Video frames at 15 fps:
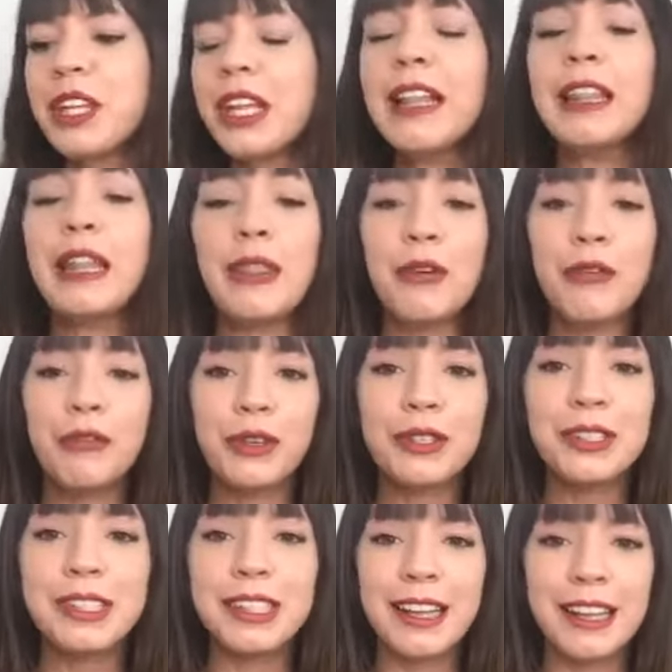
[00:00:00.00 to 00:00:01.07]
then the
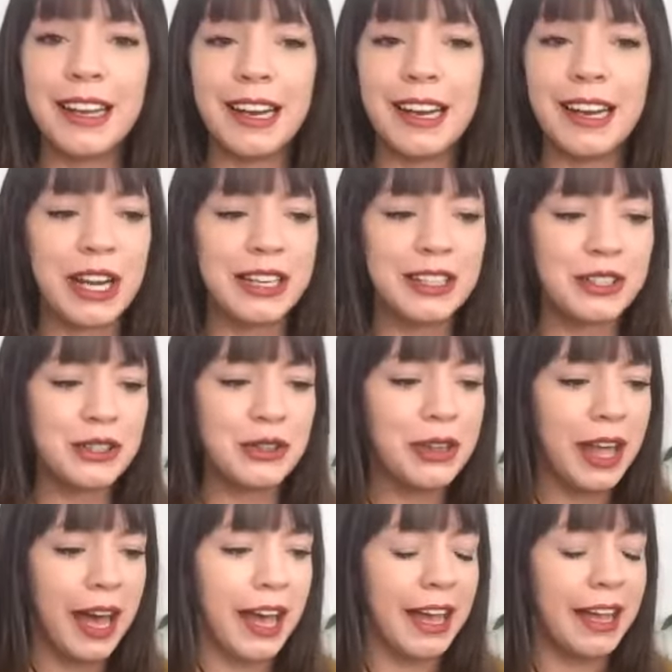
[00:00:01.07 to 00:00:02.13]
first day that I tried to do
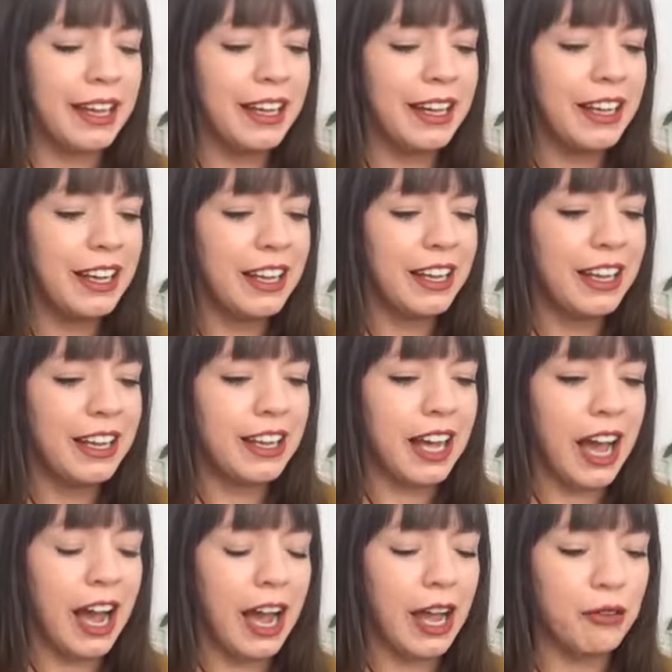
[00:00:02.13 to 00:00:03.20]
that,
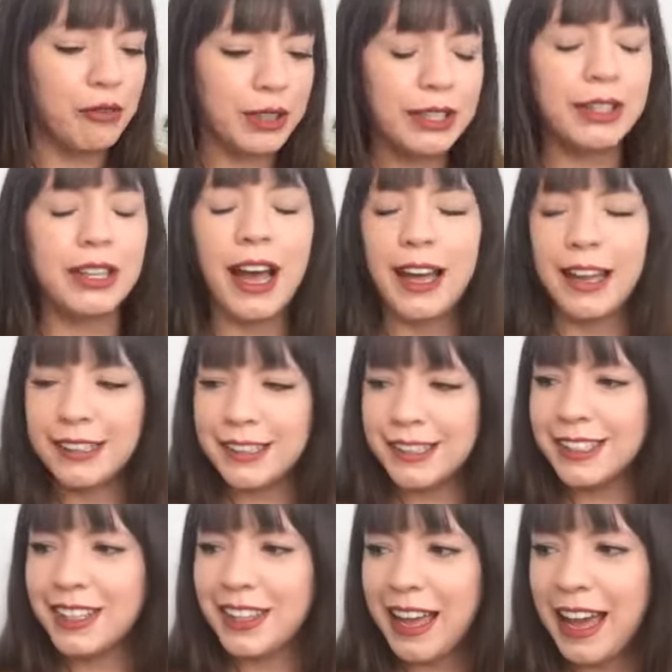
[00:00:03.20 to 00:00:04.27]
I realized
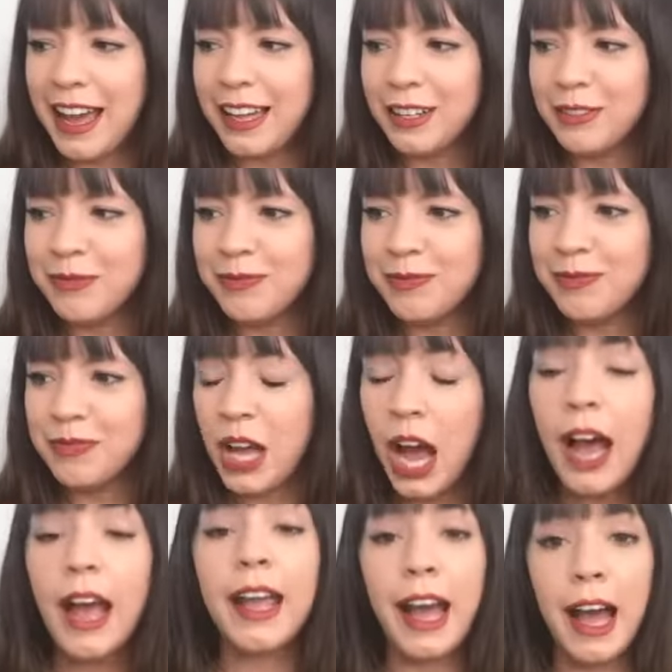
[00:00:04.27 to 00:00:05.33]
that
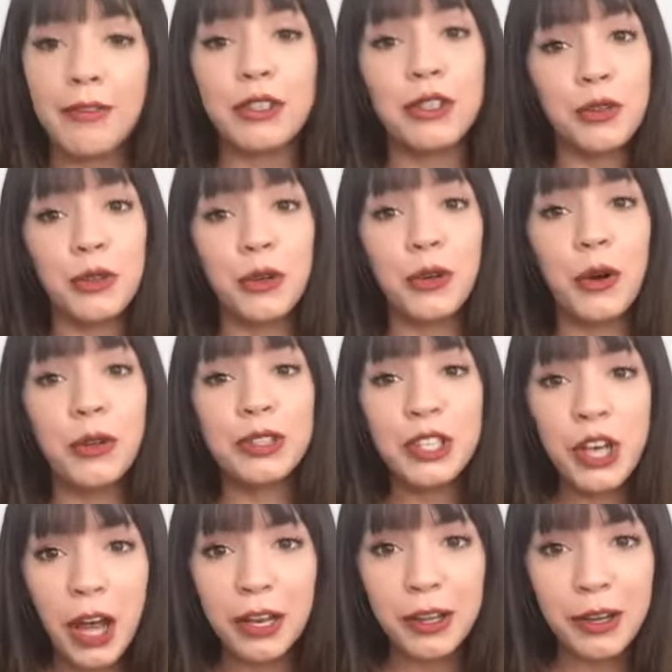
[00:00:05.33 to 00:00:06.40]
I have a two year old
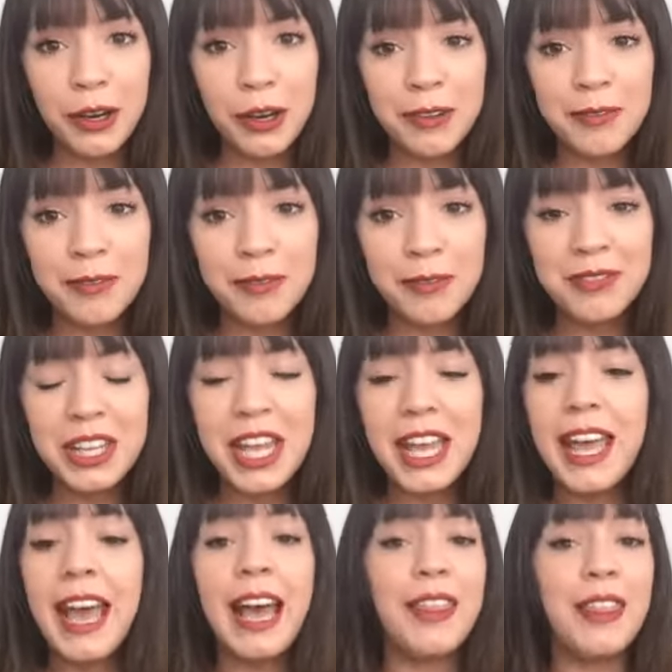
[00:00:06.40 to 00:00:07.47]
toddler.
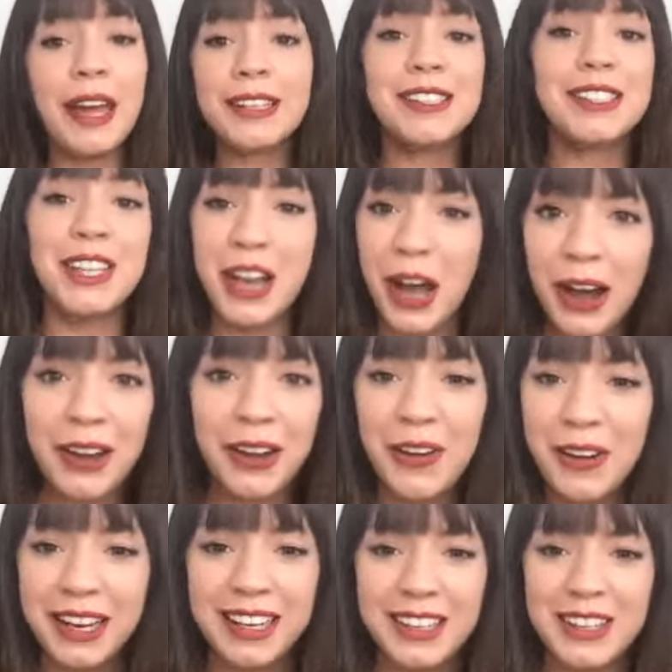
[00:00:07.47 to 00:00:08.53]
And that is not
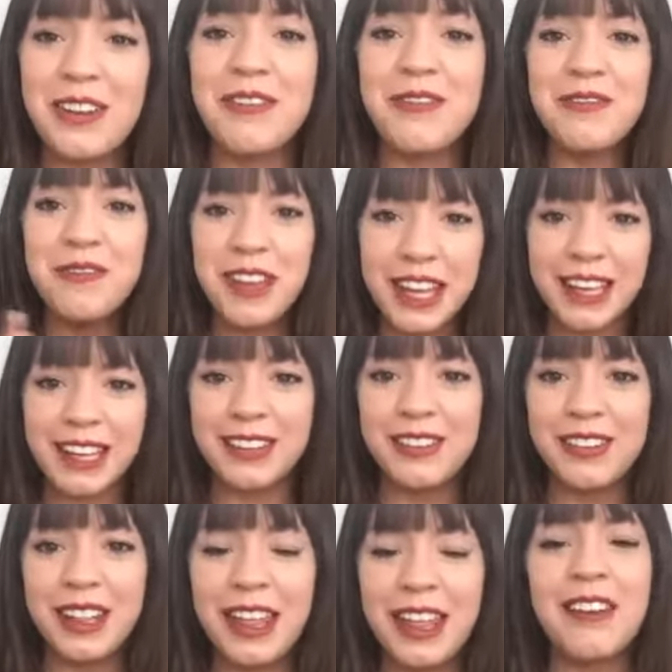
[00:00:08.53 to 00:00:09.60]
going to fit
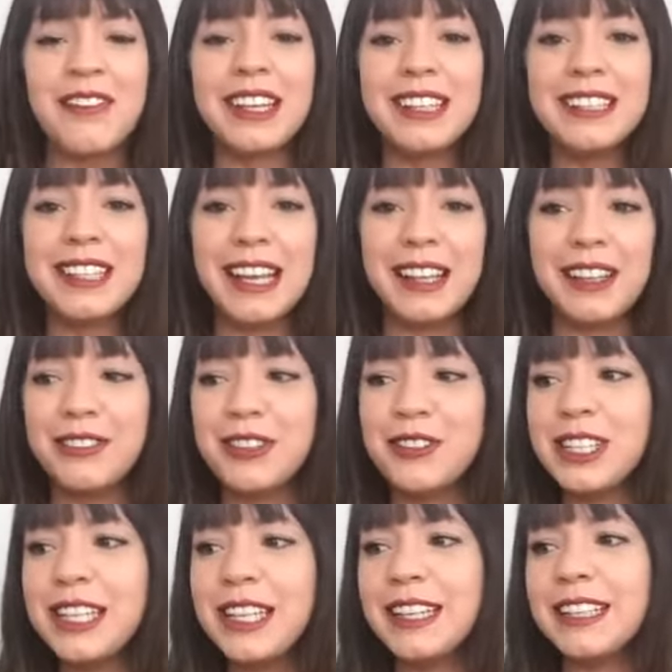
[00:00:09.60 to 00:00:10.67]
with having a daily
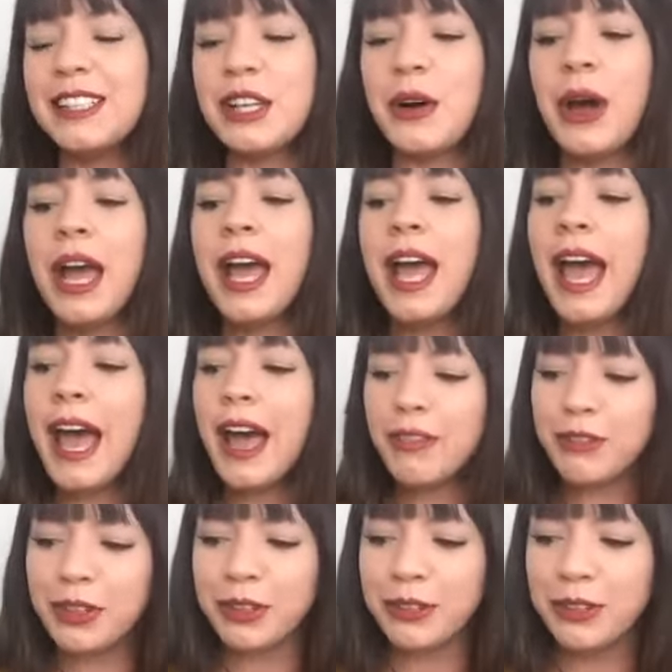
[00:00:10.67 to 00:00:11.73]
routine. And so
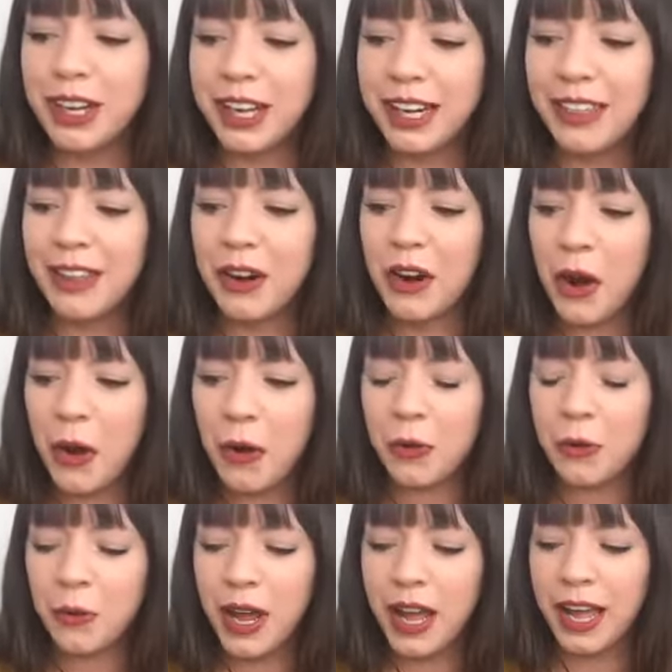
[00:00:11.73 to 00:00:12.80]
everyone in their own
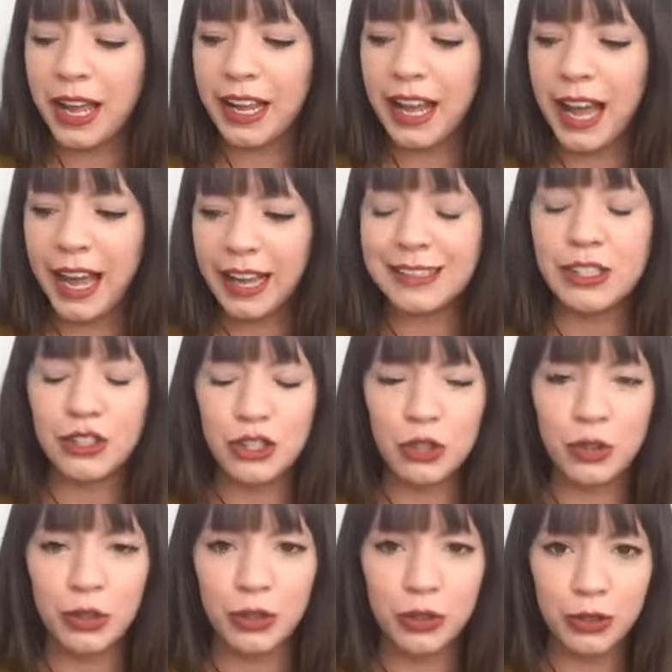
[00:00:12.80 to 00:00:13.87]
way has a two
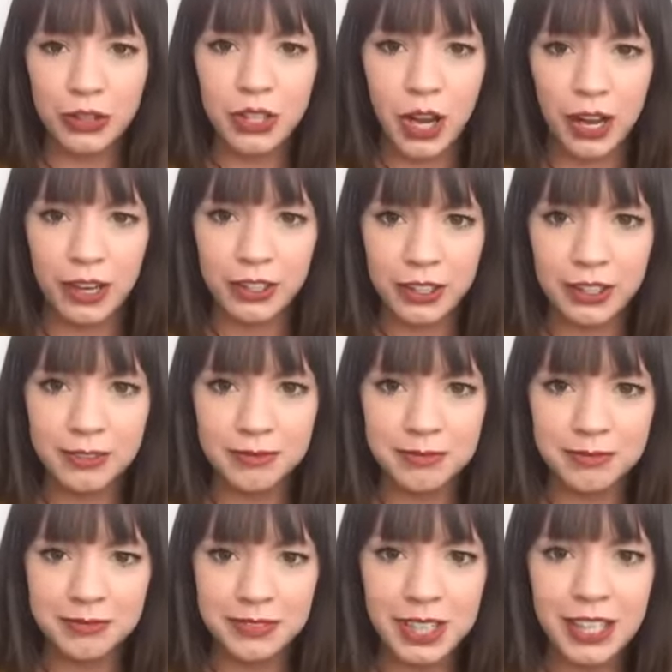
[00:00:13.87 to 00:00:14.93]
year old toddler.
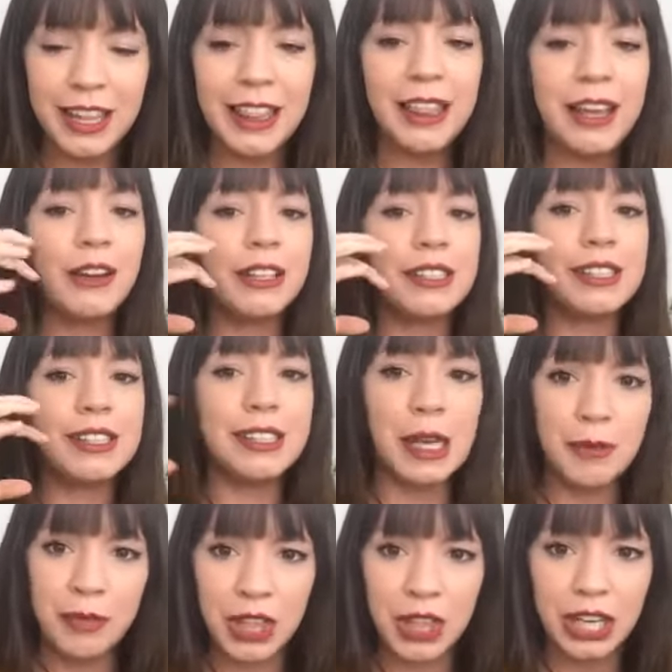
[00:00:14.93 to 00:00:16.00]
There is
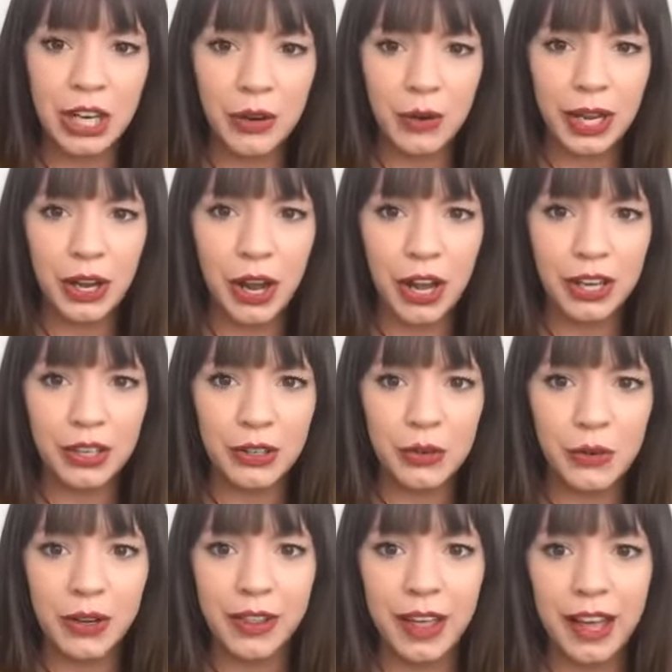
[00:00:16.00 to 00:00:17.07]
something going on in
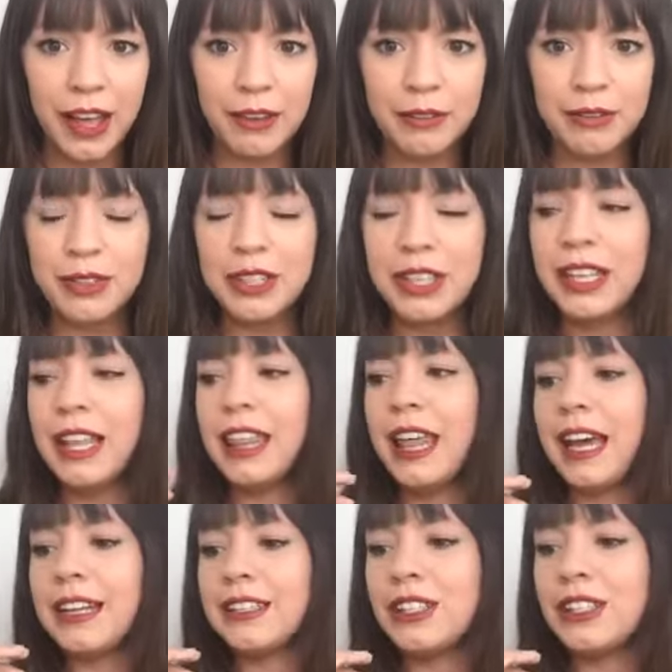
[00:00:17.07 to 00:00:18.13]
your life
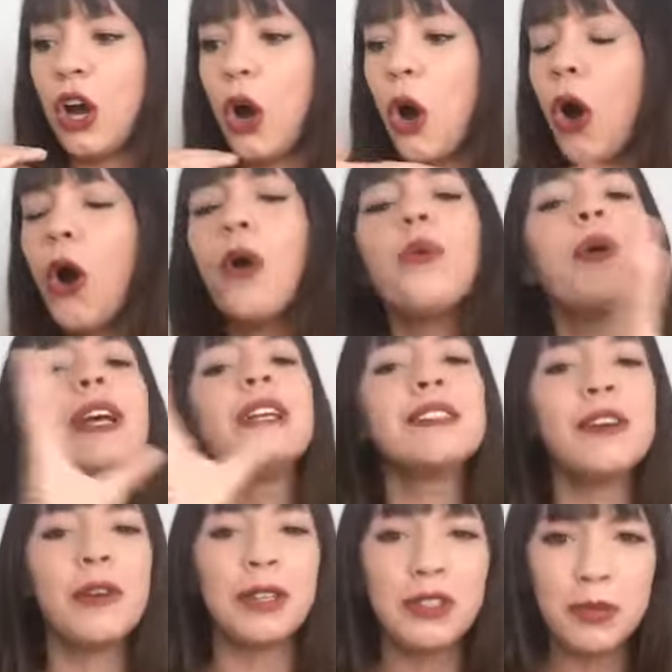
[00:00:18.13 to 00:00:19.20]
that is always
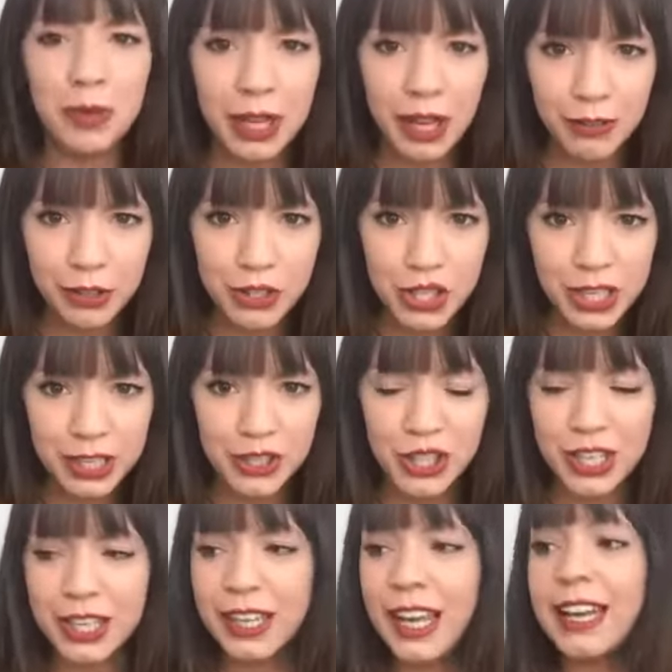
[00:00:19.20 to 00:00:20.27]
going to be ever
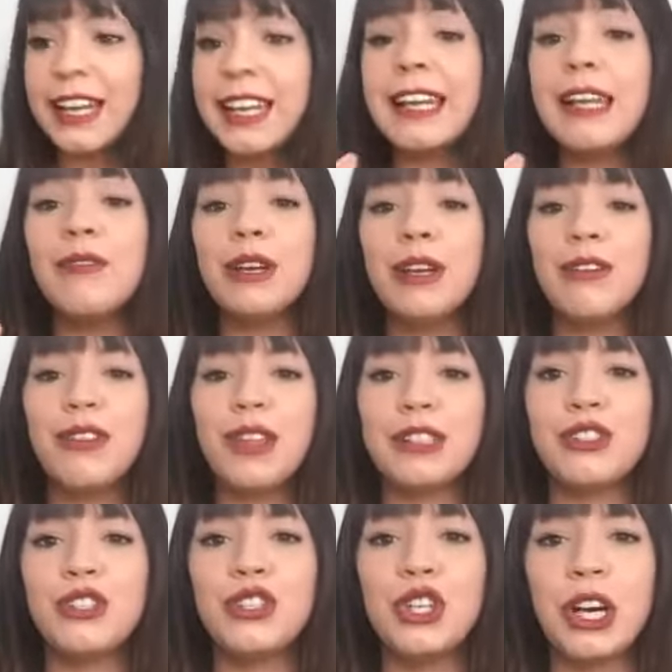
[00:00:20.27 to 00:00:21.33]
changing. And even if
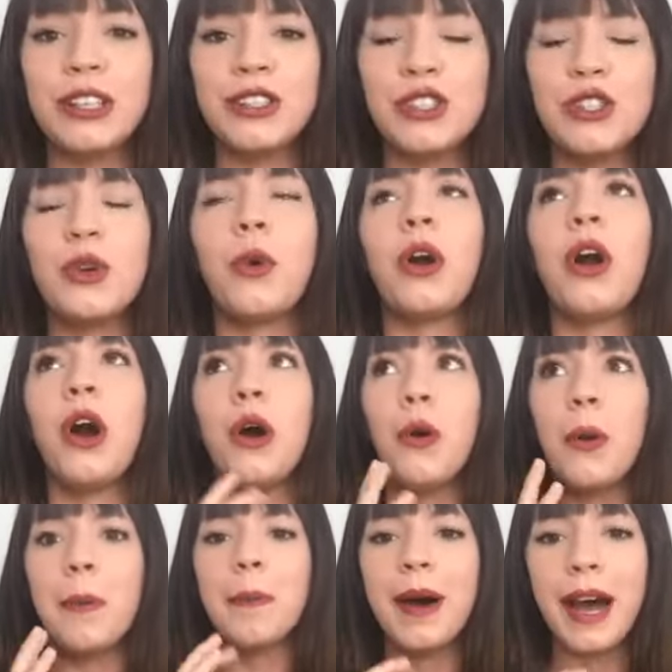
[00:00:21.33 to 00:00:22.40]
that's just your
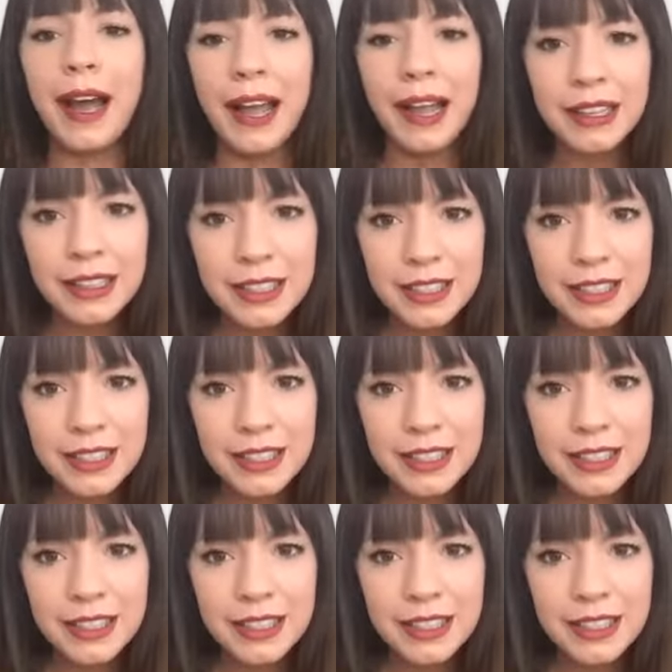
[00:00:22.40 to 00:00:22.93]
own mind,